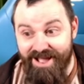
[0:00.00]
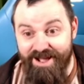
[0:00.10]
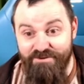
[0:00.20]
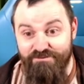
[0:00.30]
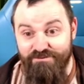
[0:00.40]

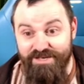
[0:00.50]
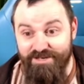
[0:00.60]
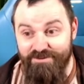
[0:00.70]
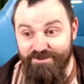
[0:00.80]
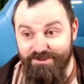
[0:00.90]
How
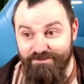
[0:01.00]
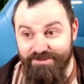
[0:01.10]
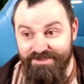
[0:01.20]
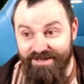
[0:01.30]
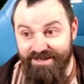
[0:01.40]
freaking awesome is
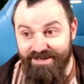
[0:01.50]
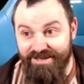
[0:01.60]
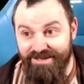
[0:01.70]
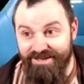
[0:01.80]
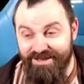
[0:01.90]
that?
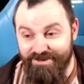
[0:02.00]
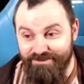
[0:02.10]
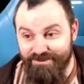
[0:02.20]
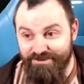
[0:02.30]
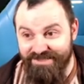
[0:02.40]
I'm
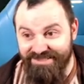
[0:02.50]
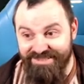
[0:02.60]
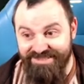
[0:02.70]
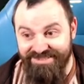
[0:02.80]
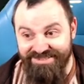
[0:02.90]
so
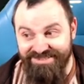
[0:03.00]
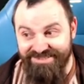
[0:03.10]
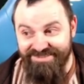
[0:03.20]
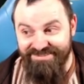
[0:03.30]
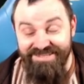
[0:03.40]
excited.
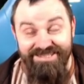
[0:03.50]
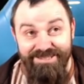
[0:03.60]
This